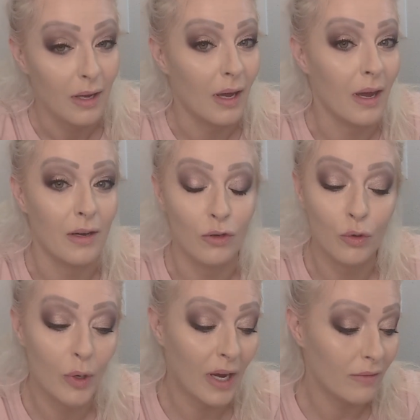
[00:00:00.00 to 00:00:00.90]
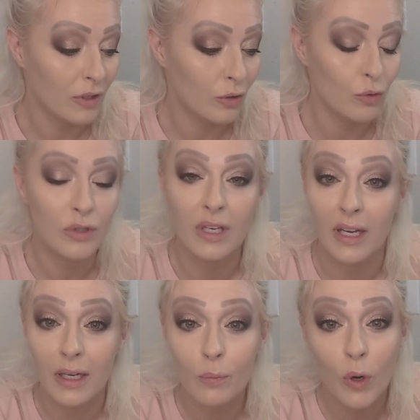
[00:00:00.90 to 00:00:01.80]
and you haven't used
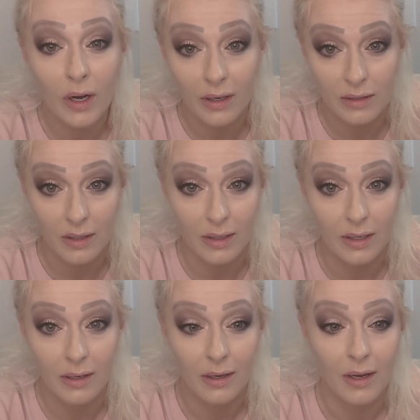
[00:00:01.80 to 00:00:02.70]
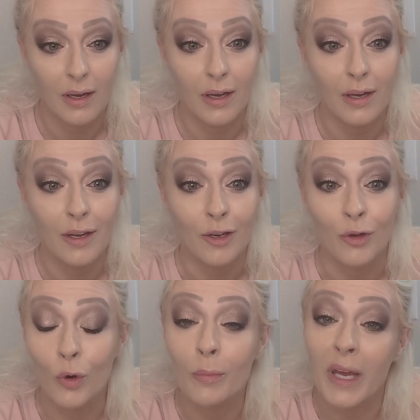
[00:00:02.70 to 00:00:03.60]
any products on it,
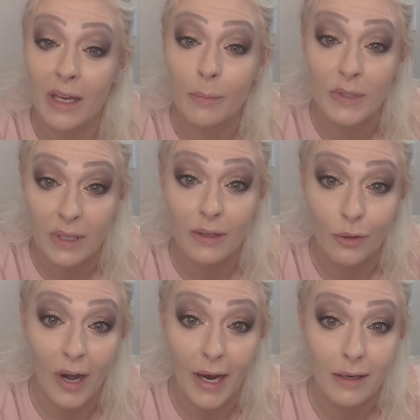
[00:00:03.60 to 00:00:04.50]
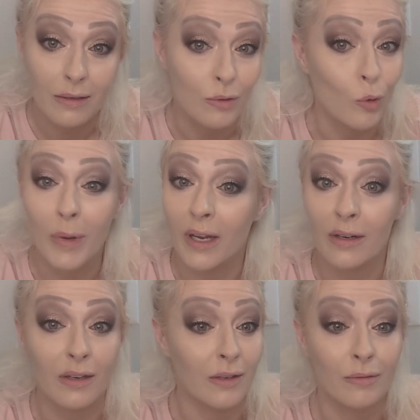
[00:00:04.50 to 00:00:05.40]
your makeup is going to crack. No
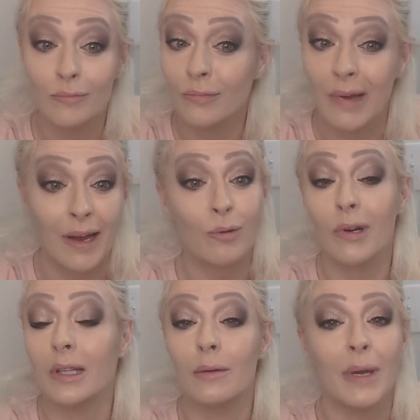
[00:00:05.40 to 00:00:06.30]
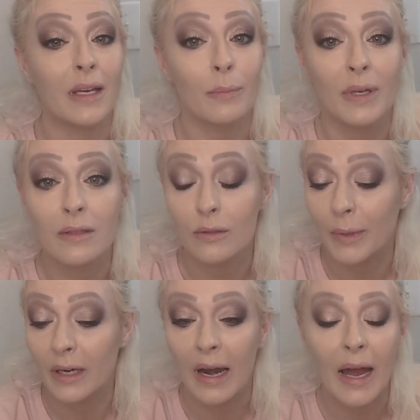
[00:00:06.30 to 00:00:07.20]
matter how great the makeup is, no
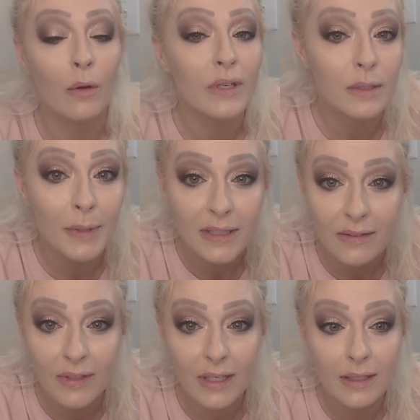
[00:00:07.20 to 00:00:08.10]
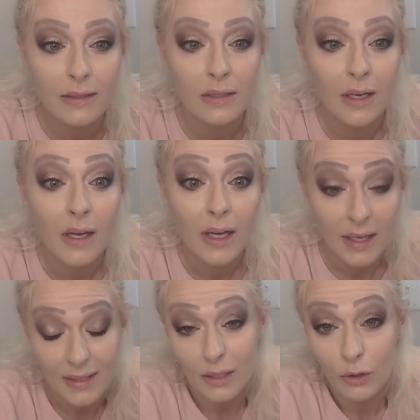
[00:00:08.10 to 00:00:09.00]
matter how expensive it is,
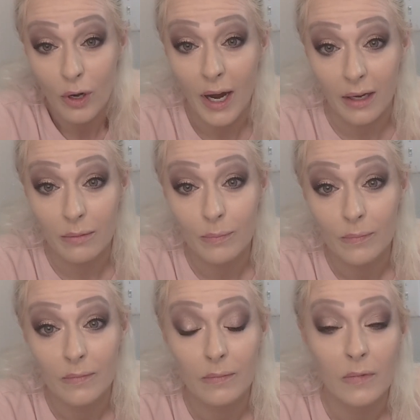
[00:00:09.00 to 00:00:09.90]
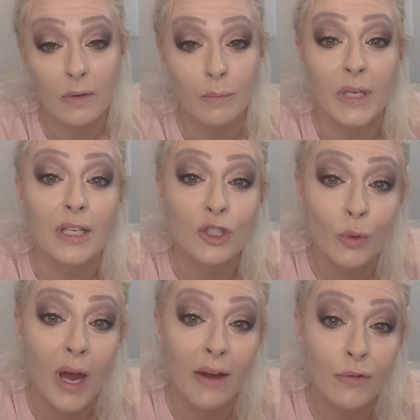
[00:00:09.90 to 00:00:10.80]
it's going to crack, because you
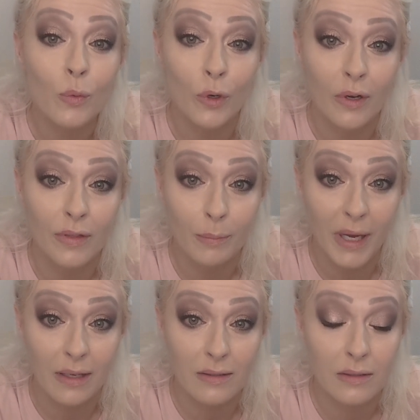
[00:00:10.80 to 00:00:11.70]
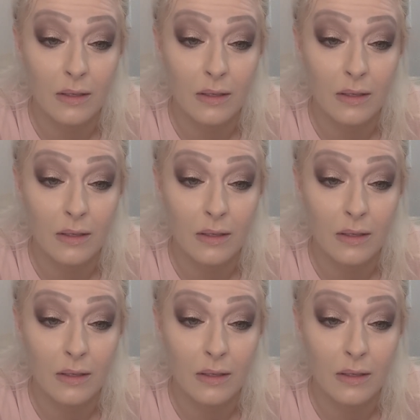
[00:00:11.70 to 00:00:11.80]
have to work on the base.